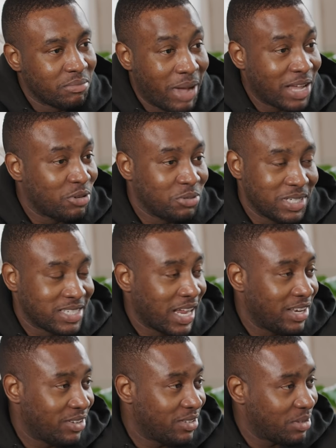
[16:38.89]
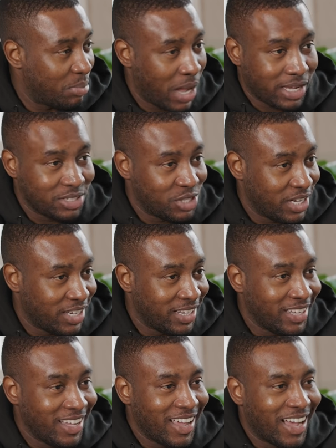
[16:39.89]
Michael designed the
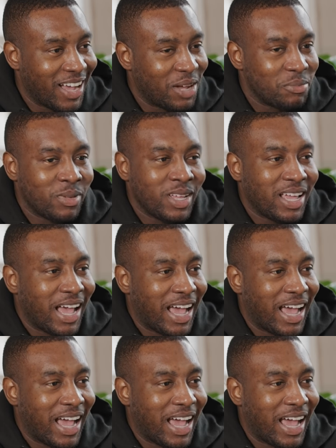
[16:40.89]
packaging, um,